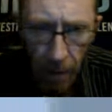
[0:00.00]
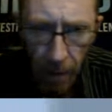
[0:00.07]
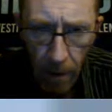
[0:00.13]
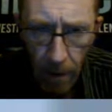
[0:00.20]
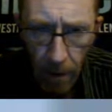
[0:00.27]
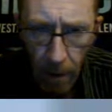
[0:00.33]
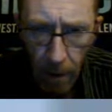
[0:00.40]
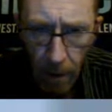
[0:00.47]

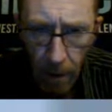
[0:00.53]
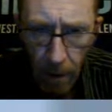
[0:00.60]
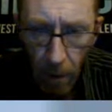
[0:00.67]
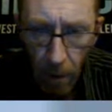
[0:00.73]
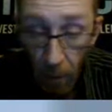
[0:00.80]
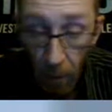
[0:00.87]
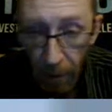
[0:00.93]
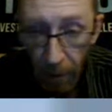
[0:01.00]

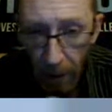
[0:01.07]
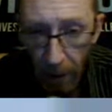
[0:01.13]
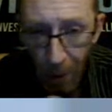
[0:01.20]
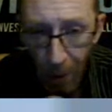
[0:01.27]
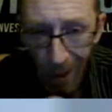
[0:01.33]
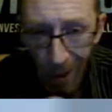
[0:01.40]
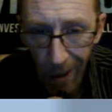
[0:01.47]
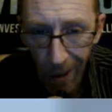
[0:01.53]
in fact it
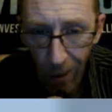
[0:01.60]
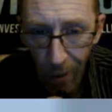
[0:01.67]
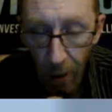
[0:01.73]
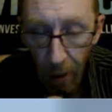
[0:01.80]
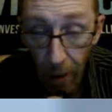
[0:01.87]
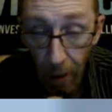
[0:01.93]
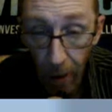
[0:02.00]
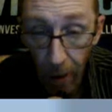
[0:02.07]
wasn't a
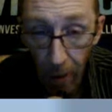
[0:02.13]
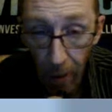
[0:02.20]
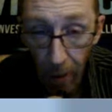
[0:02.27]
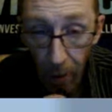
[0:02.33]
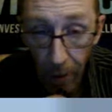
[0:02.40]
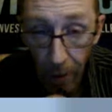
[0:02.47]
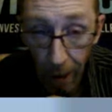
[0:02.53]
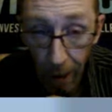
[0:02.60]
ruler, it
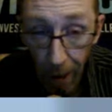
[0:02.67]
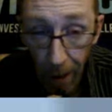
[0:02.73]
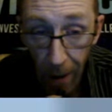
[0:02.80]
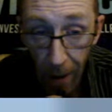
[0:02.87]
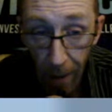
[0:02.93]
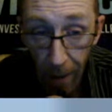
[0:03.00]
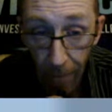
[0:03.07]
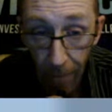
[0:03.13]
was a